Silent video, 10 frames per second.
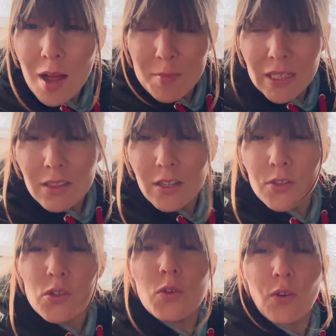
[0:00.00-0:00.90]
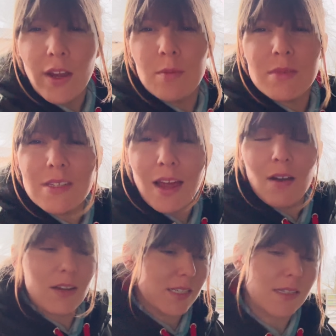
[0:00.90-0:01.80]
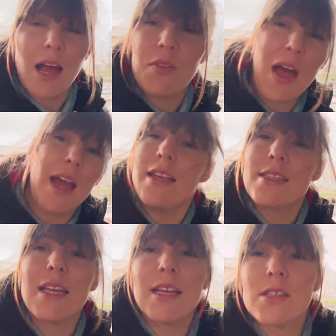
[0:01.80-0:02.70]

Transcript: milk to Graham's Dairies. Now that is in